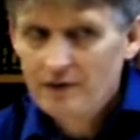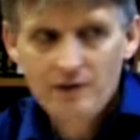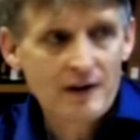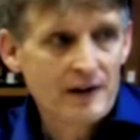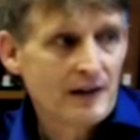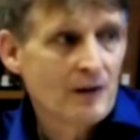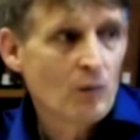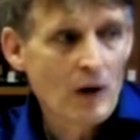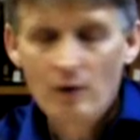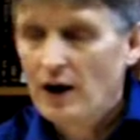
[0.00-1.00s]
very
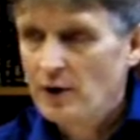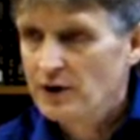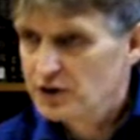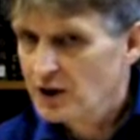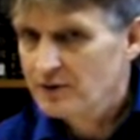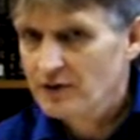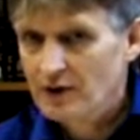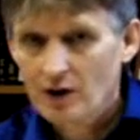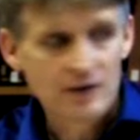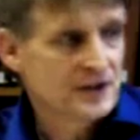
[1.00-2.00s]
well known in terms of the
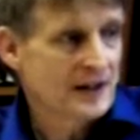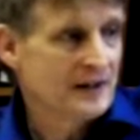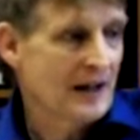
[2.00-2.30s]
content,